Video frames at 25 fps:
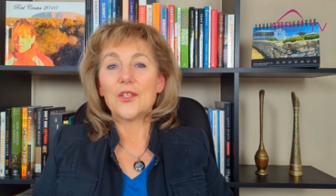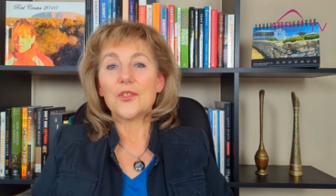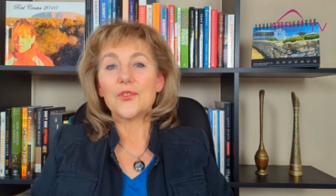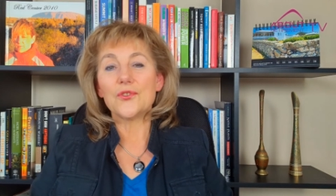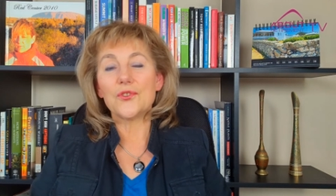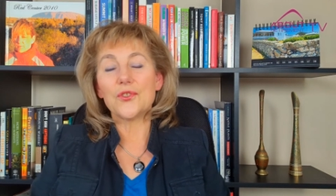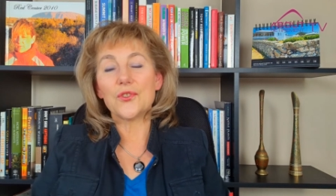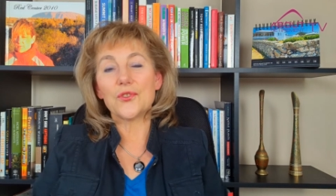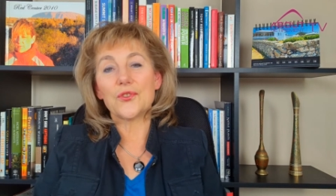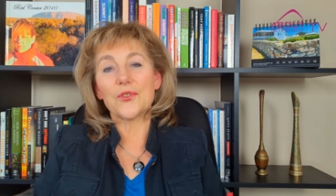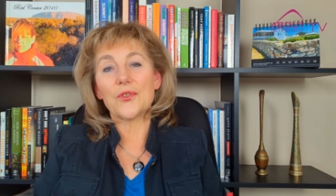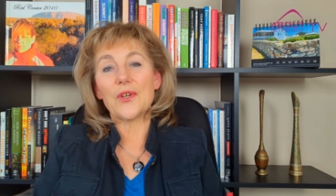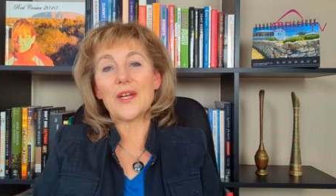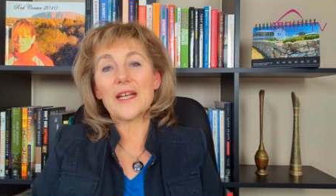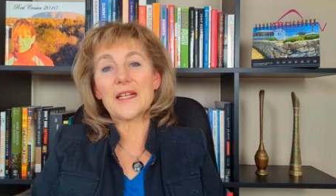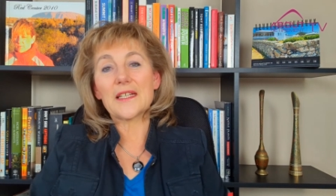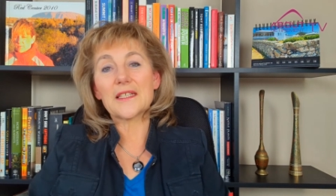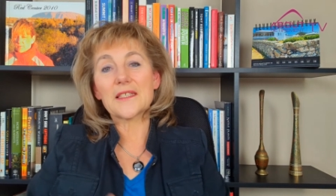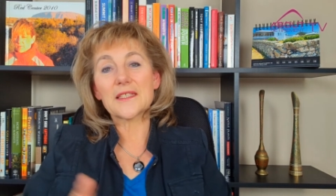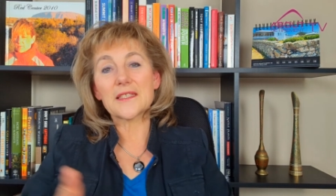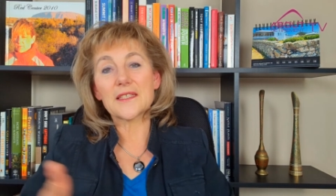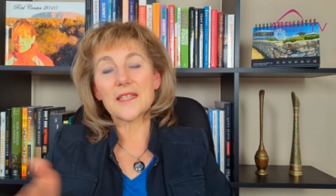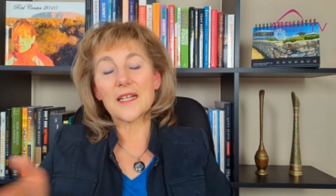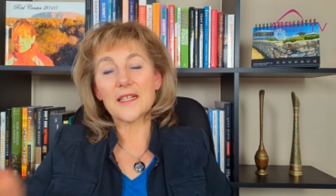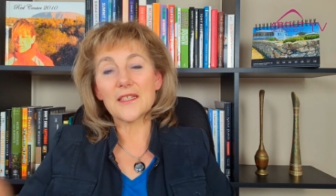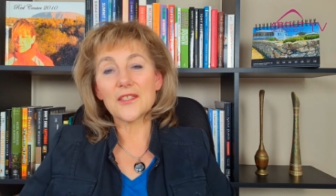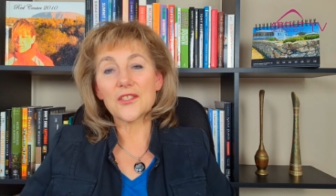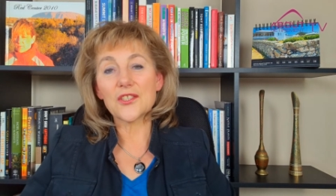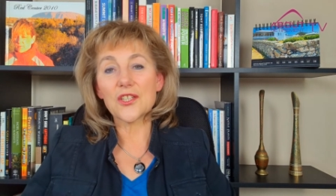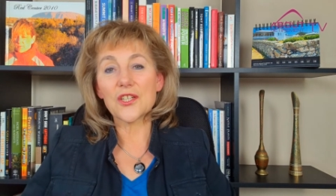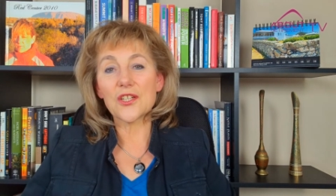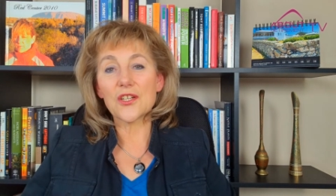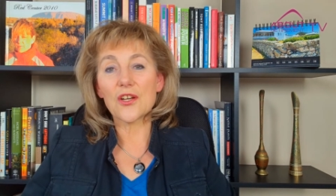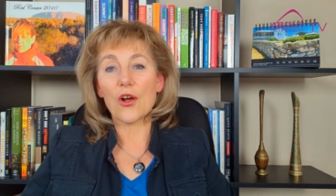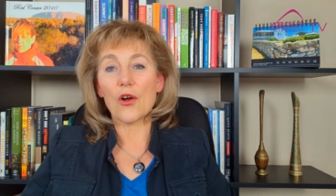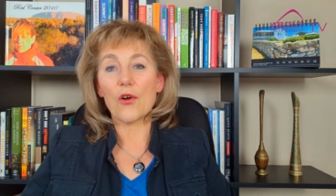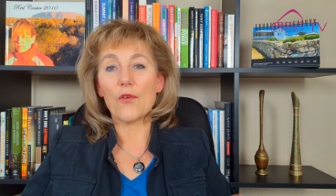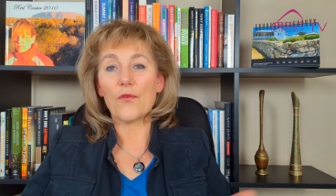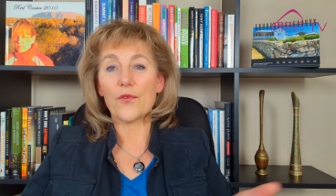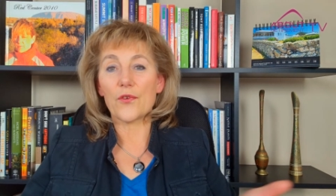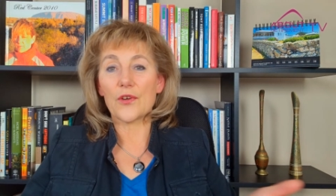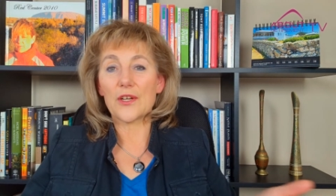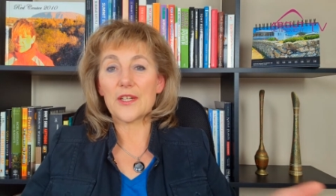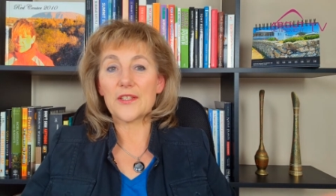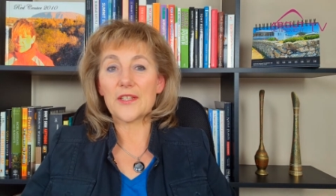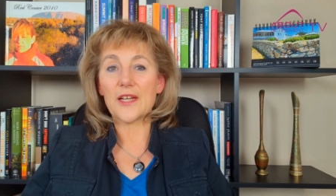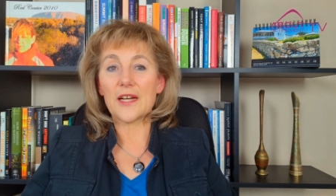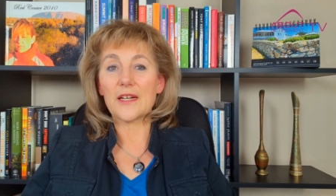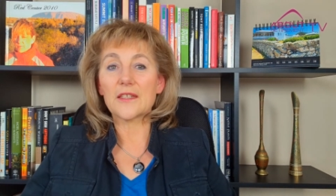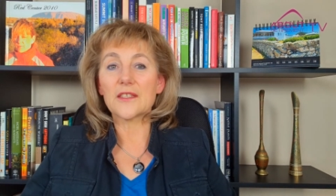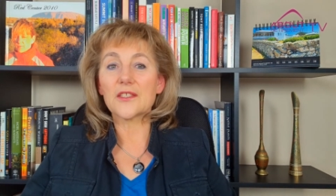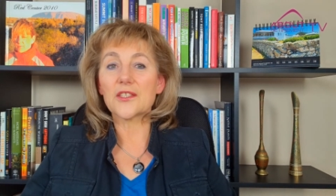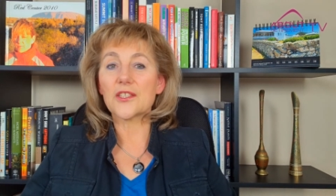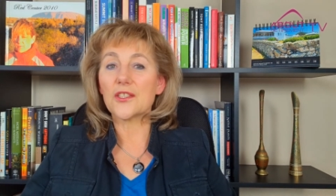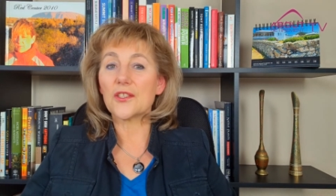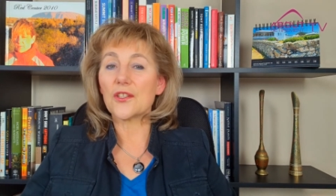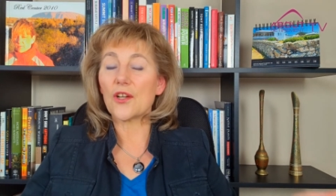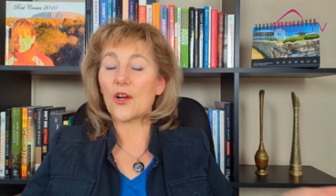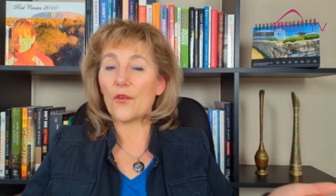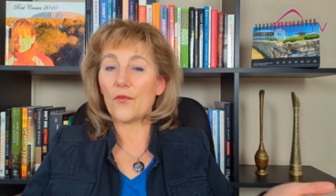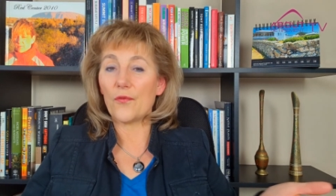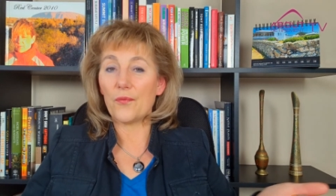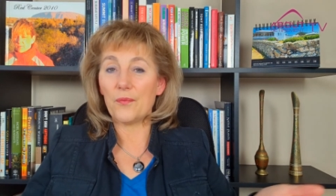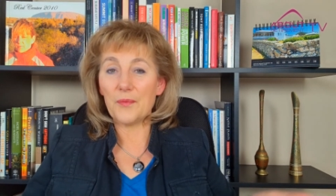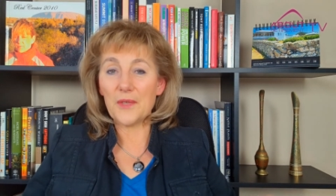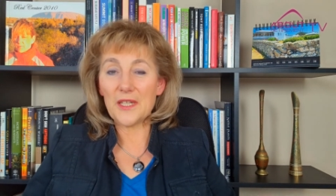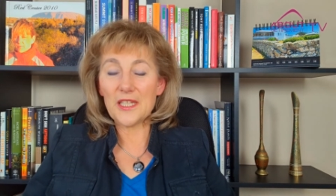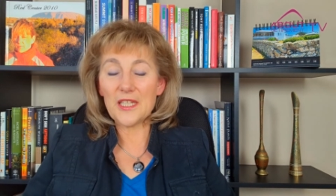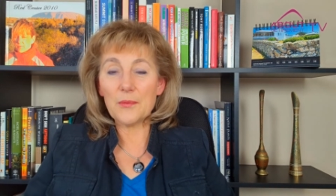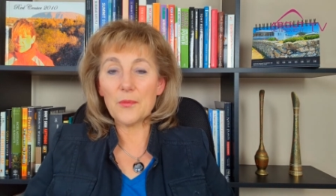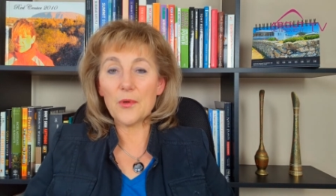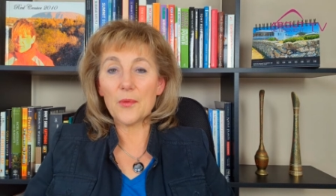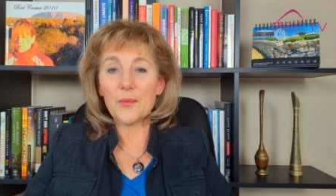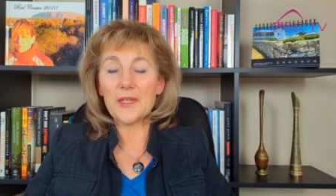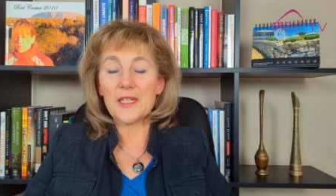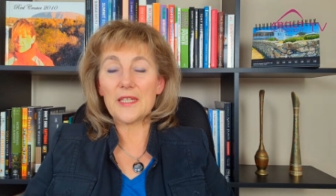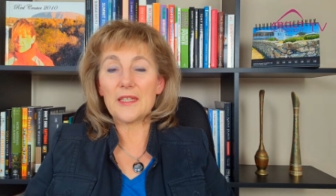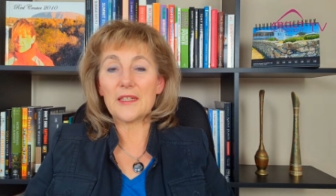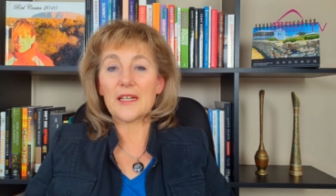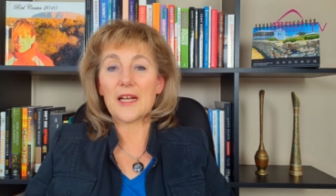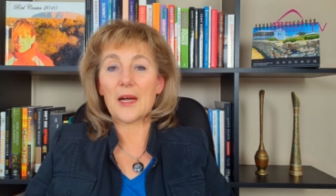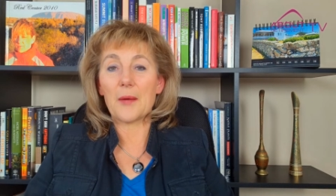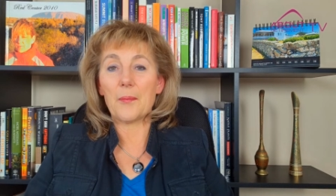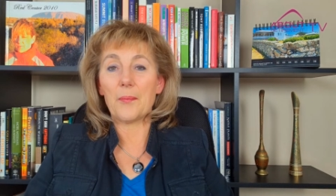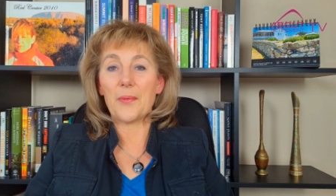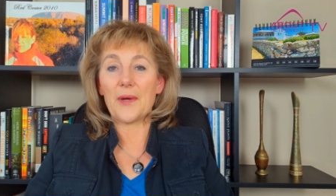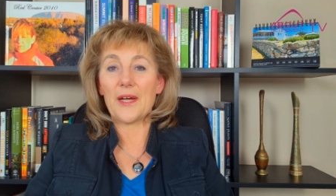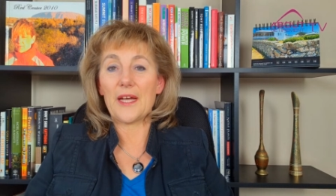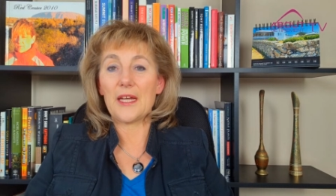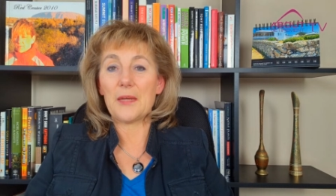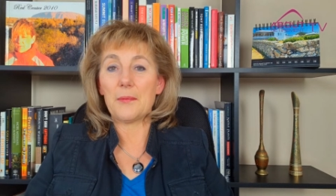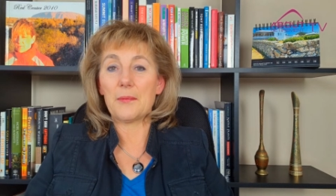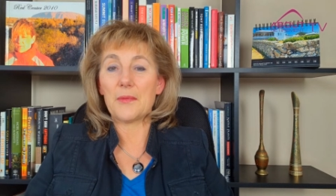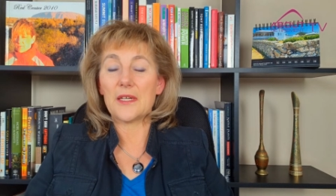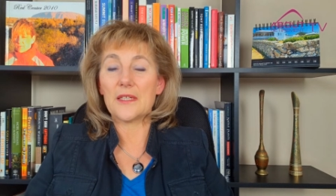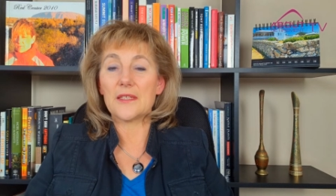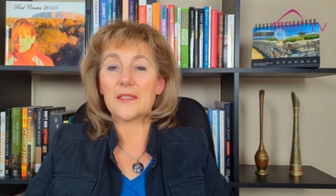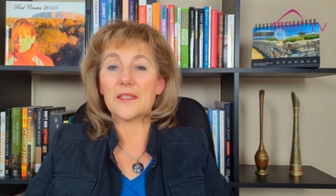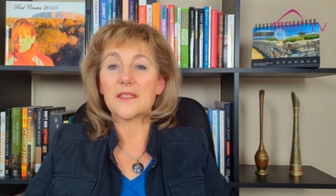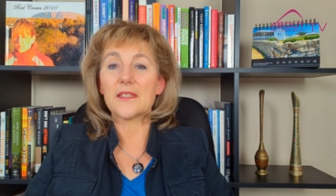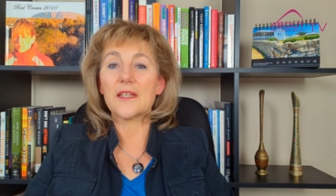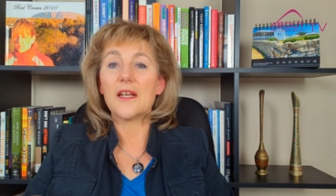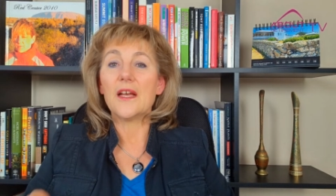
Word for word: Due to extension of reduction of minimum income payments